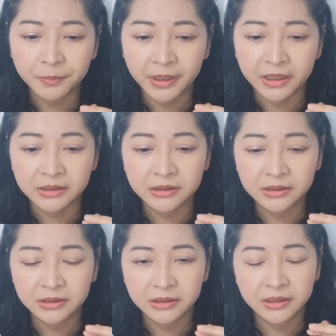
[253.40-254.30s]
But
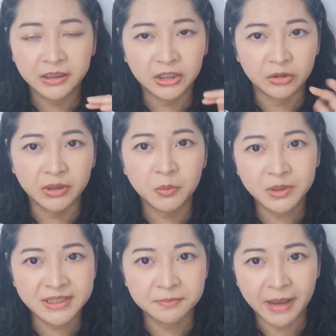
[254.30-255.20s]
it
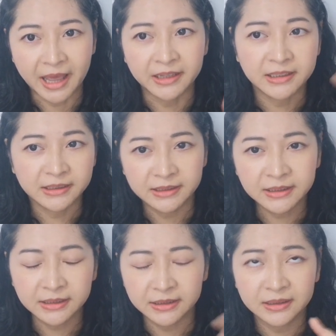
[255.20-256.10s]
wasn't bad. It
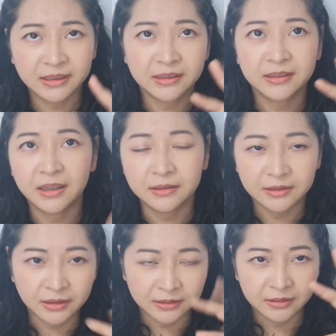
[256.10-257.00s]
didn't, like,
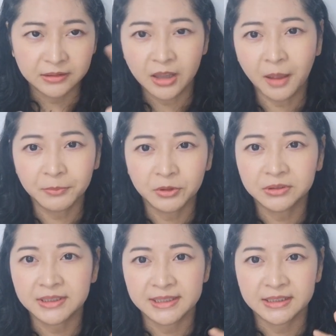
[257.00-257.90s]
the top
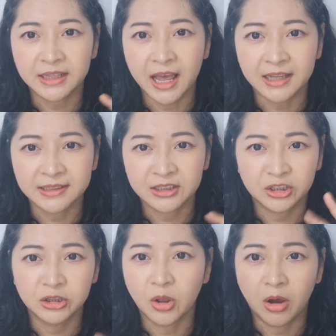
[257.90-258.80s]
note doesn't last
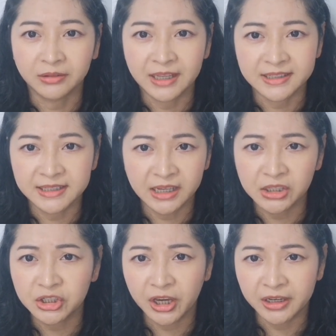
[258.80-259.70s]
long, that
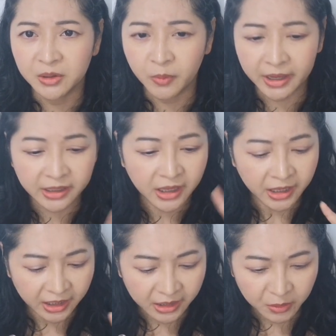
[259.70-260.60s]
stage anyway.
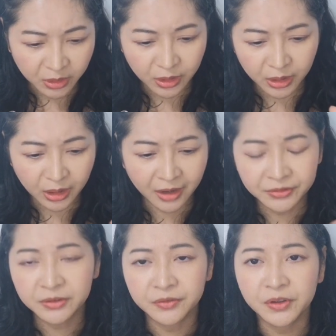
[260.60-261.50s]

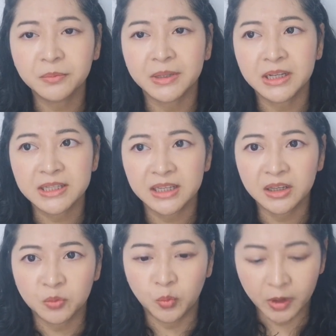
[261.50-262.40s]
After a few minutes,
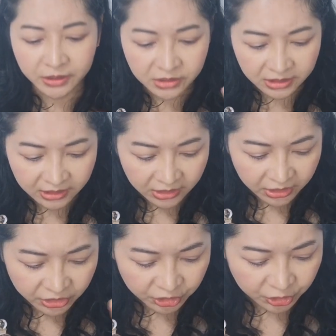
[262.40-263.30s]
it went
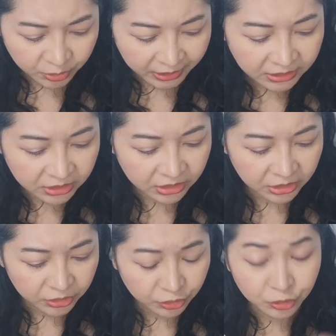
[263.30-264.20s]
straight
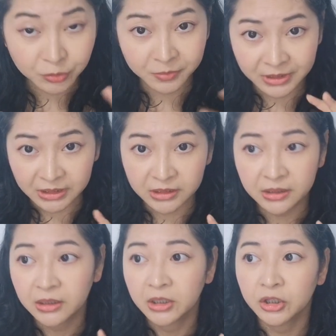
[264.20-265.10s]
to
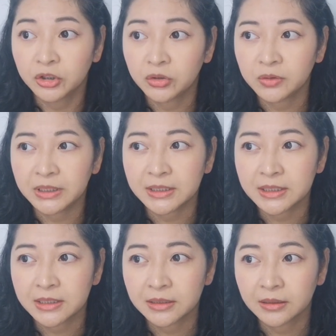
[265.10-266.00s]
me to
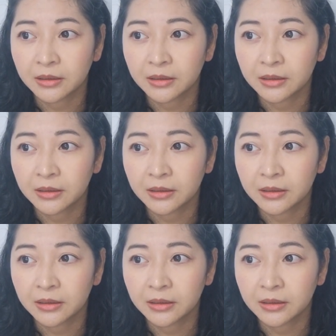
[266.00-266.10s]
this